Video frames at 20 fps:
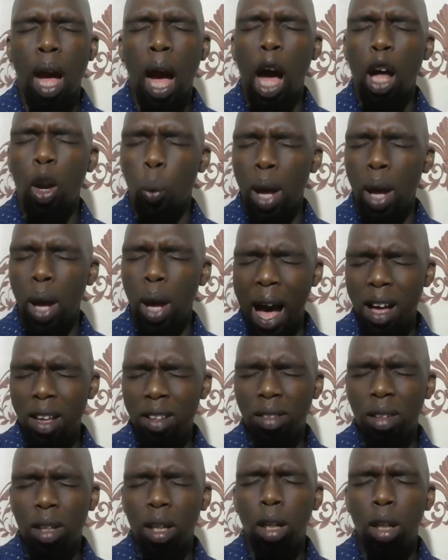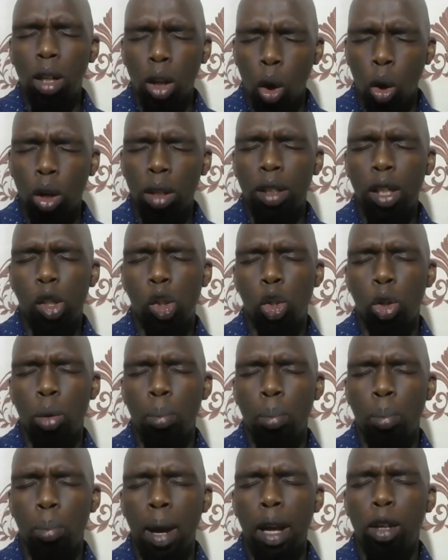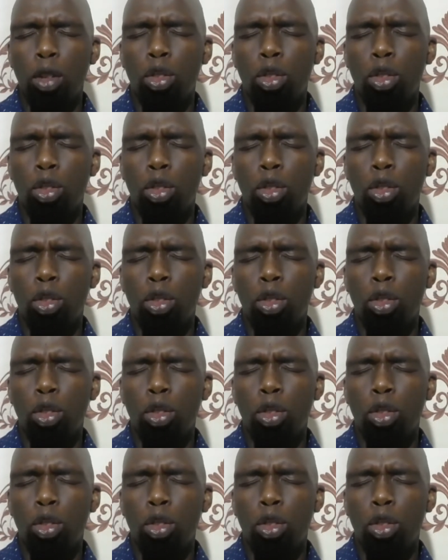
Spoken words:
And we ask, Lord, that you may